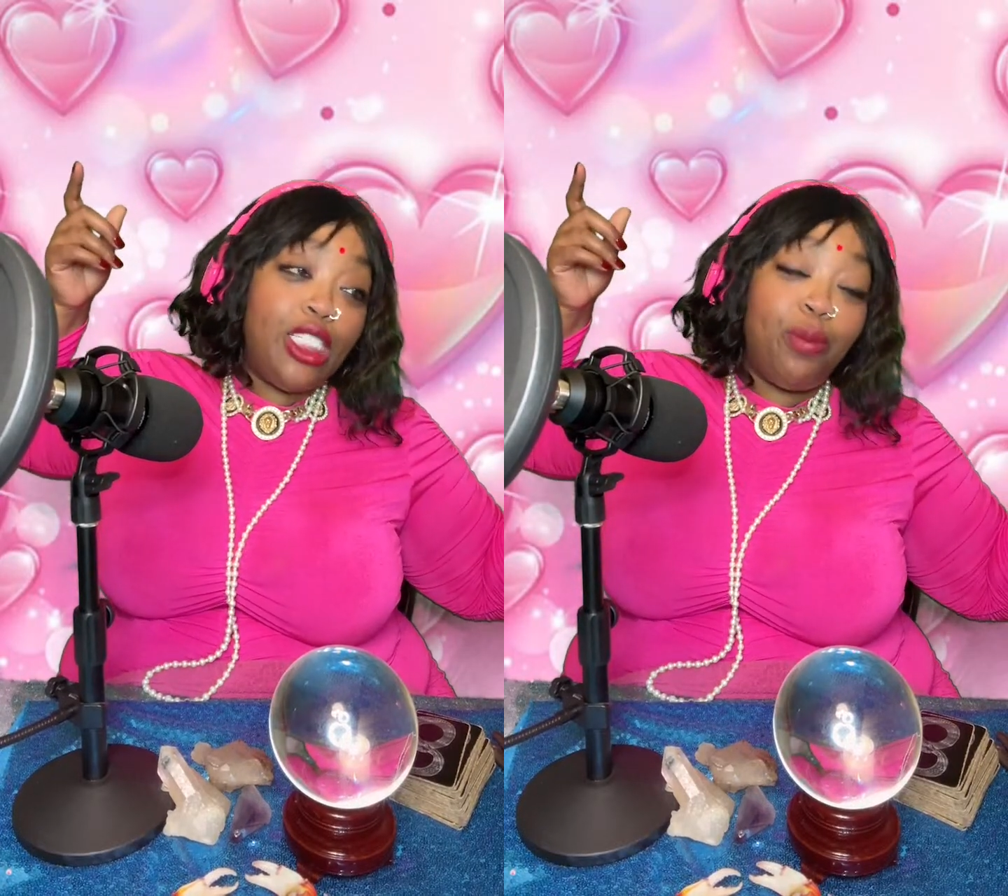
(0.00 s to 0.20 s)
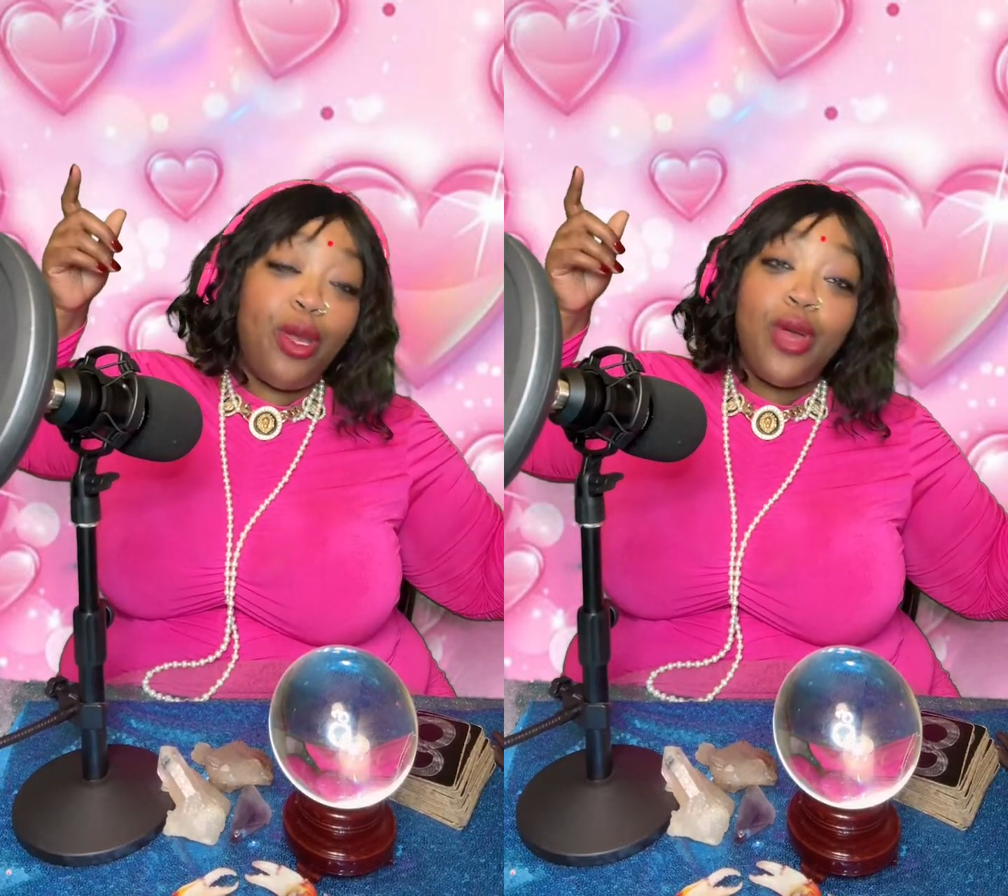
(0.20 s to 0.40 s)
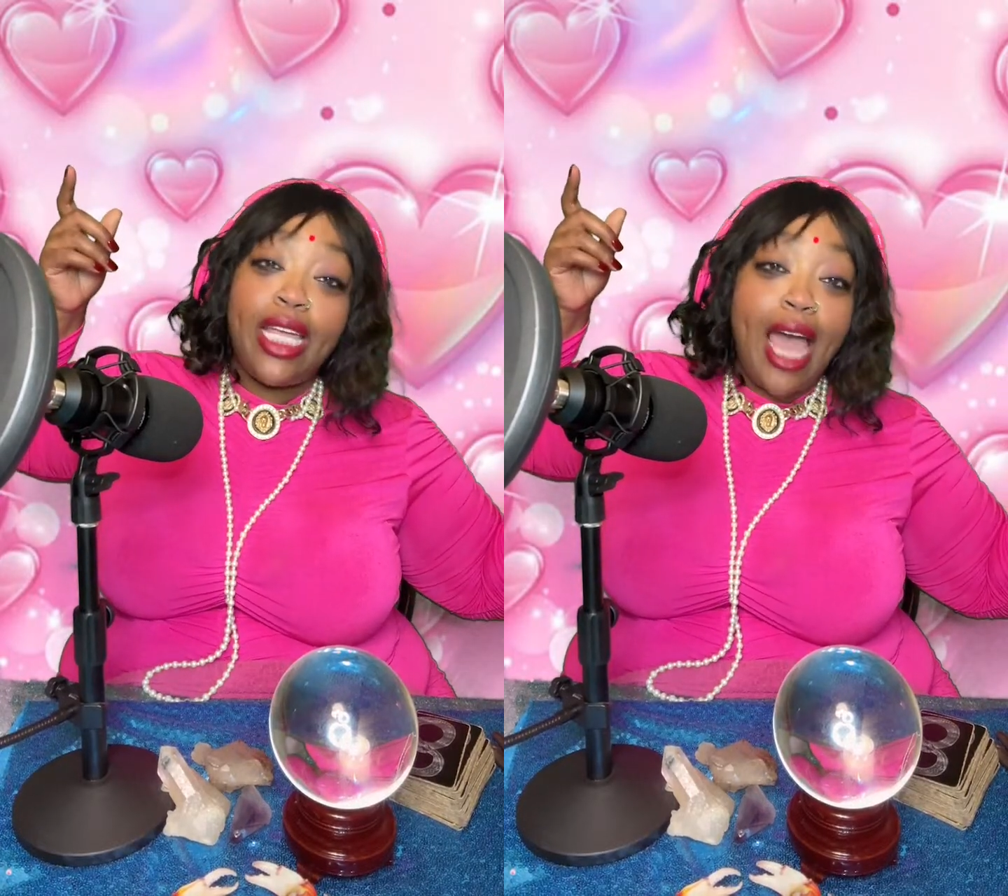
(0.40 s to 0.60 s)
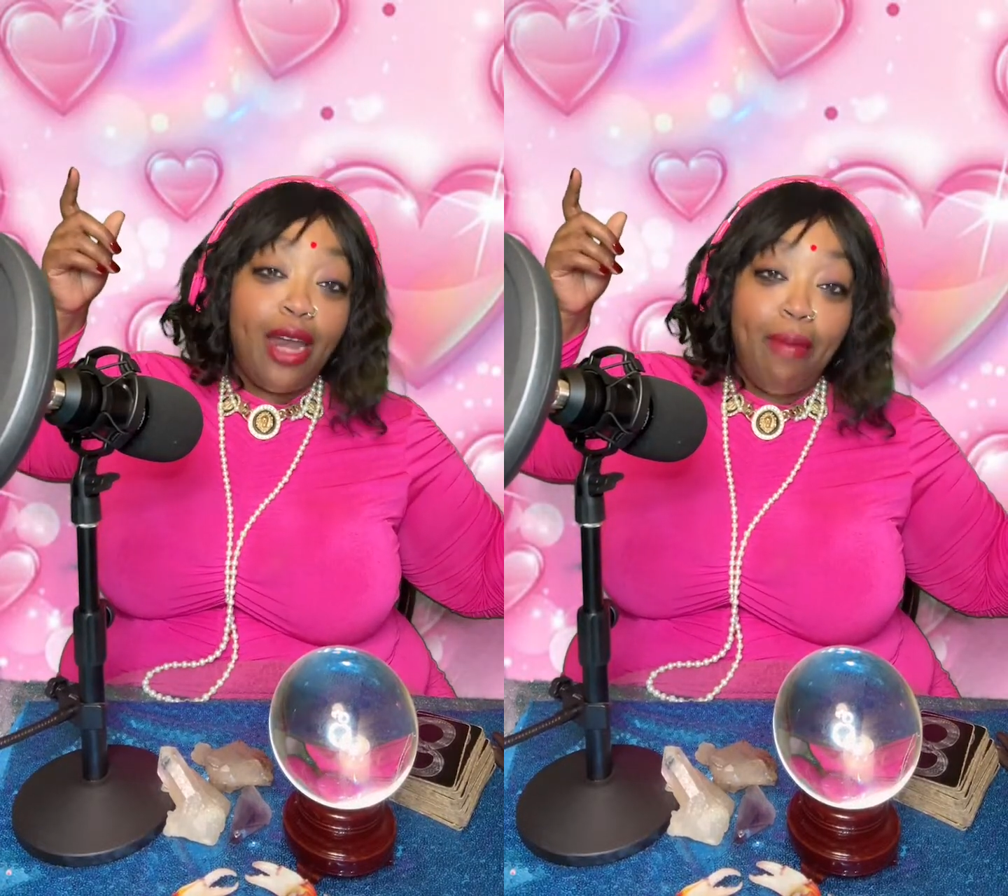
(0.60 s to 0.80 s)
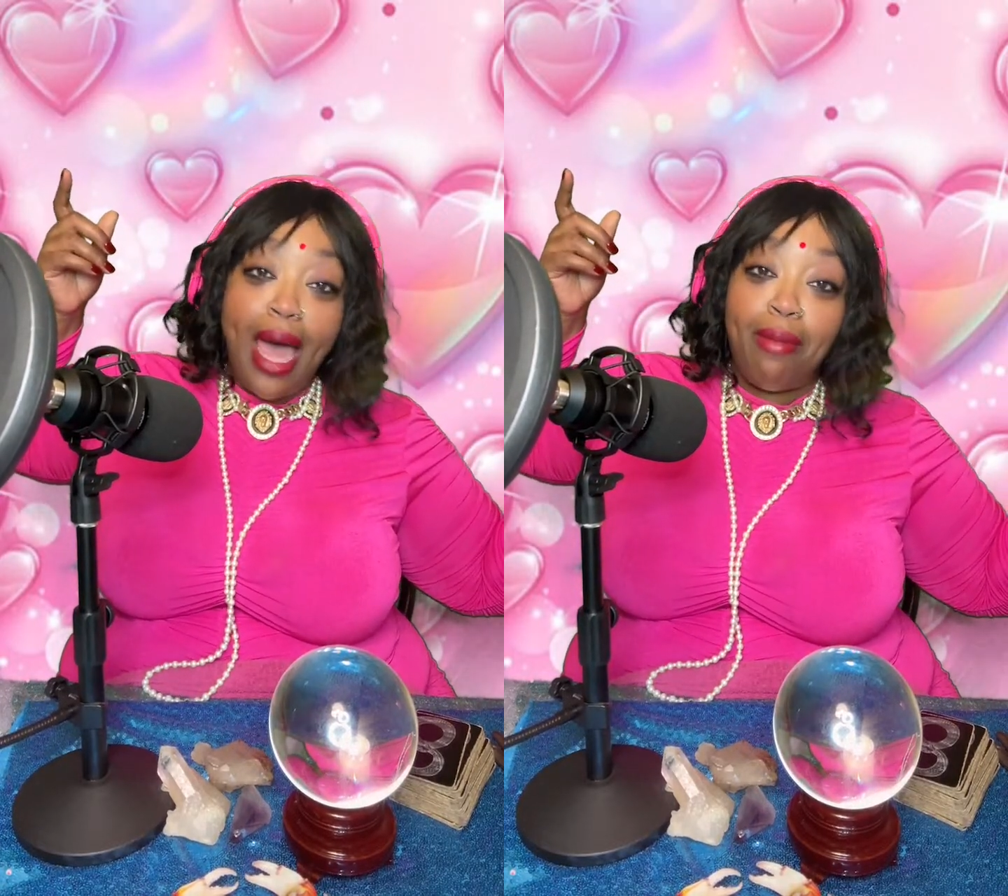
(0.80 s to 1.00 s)
Spirit got
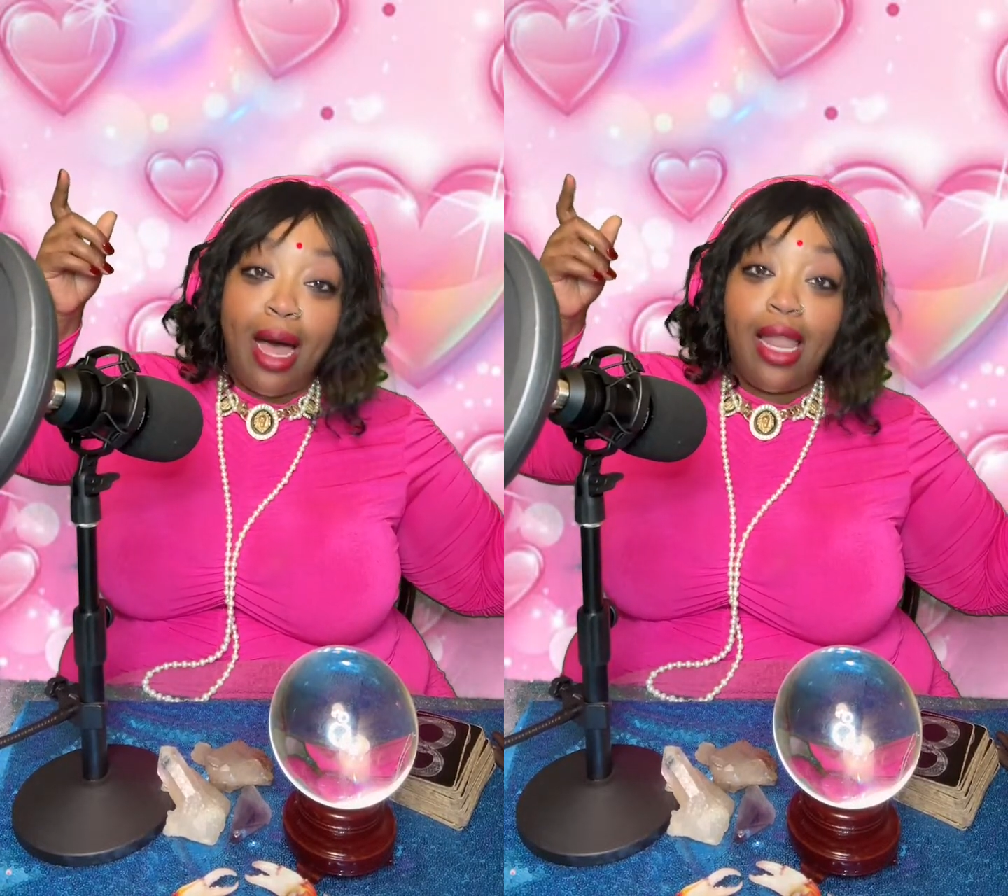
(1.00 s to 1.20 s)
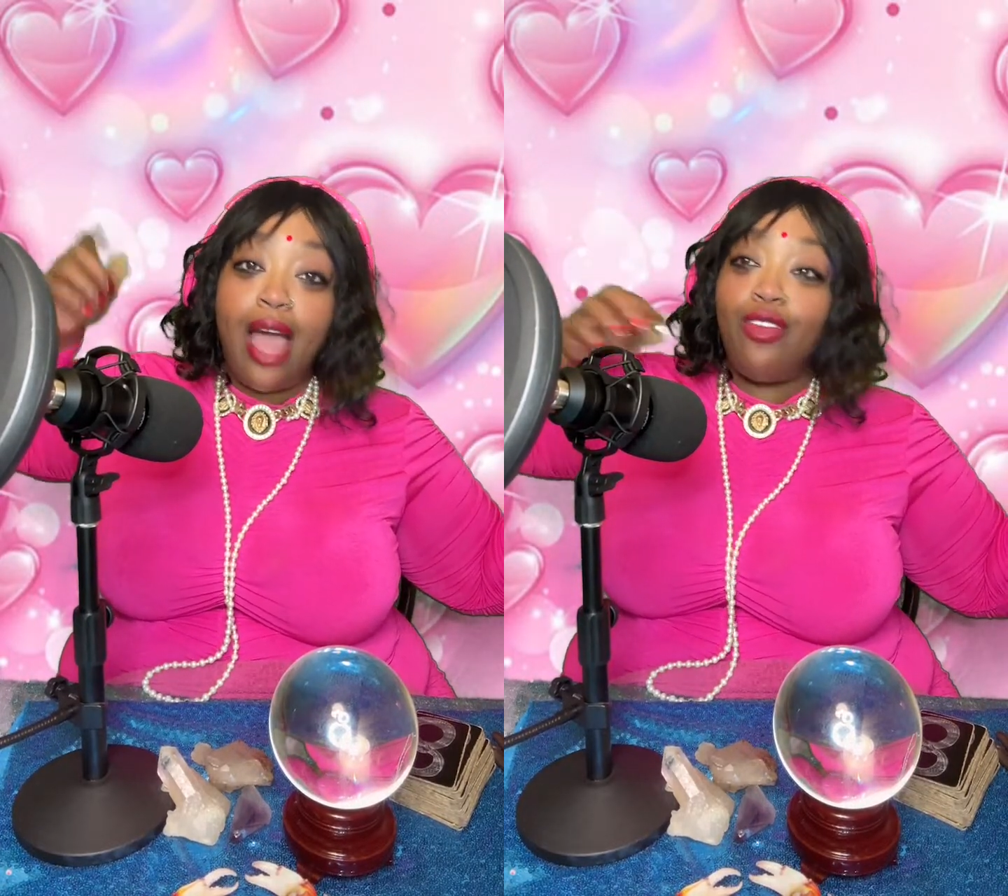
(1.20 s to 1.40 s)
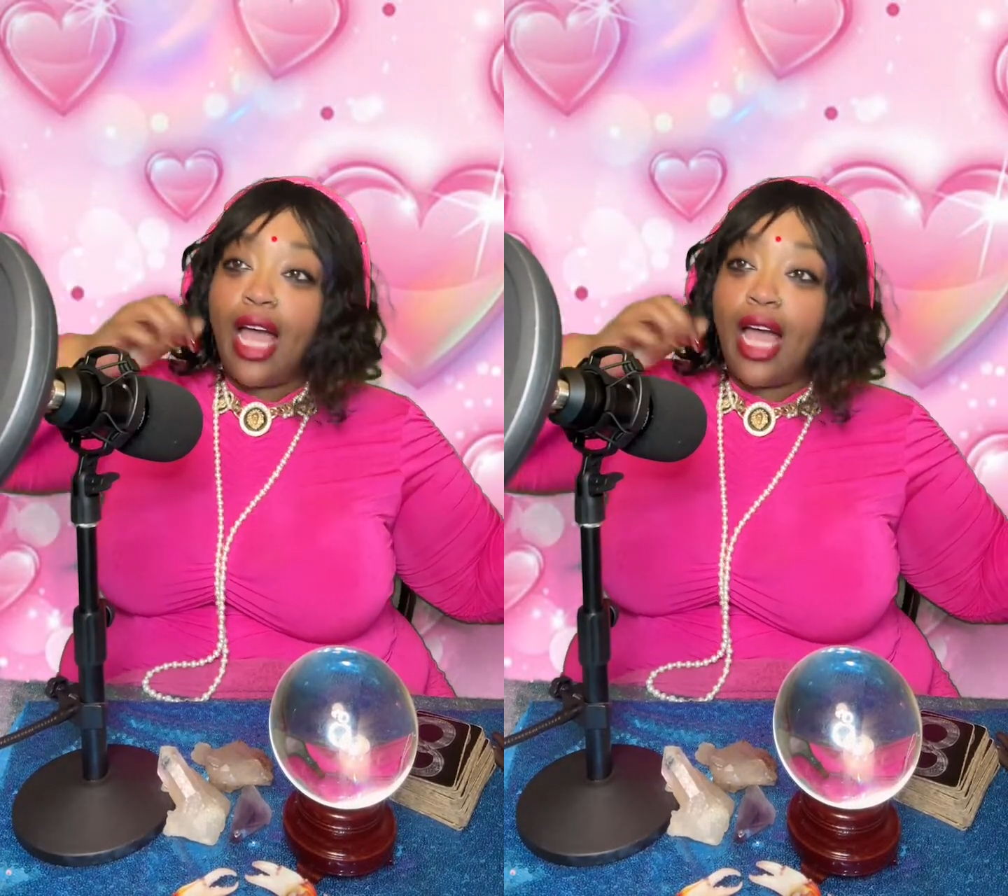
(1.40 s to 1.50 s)
him out of my life.